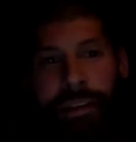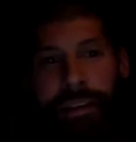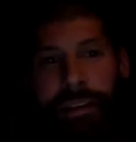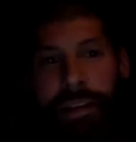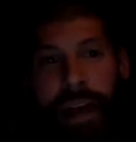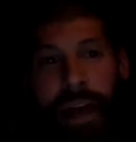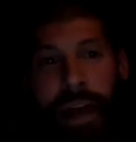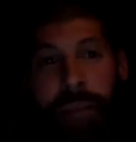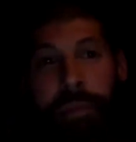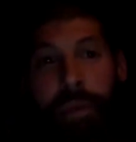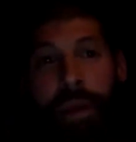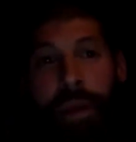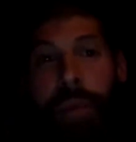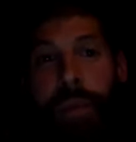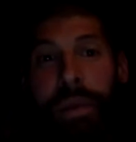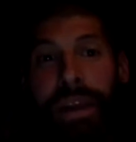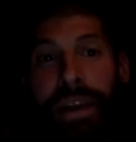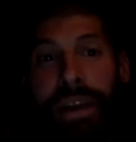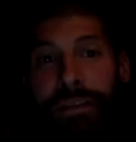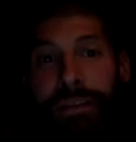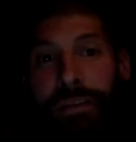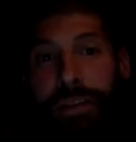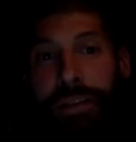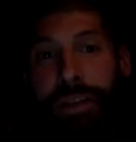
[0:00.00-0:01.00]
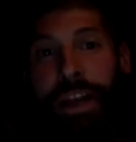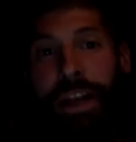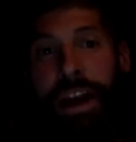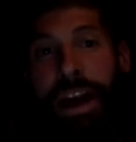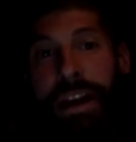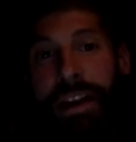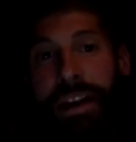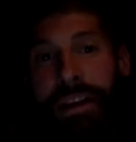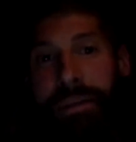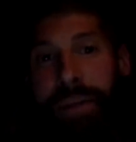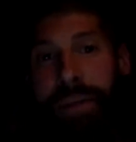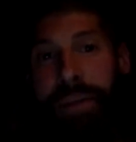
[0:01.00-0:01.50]
I probably have
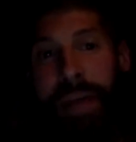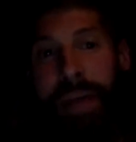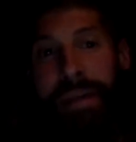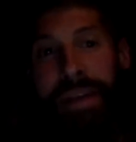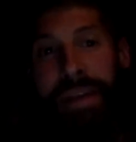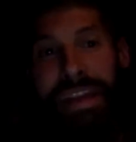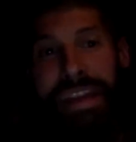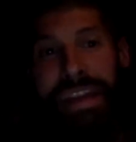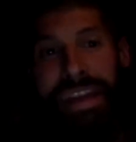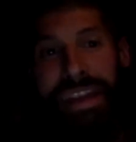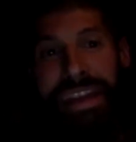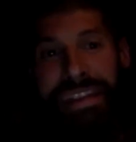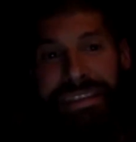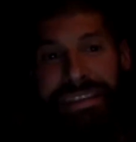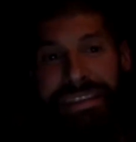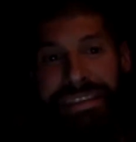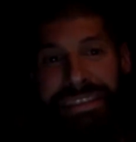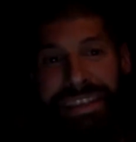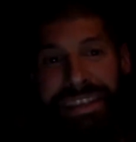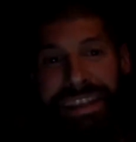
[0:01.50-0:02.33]
forgotten about. I mean, he, he's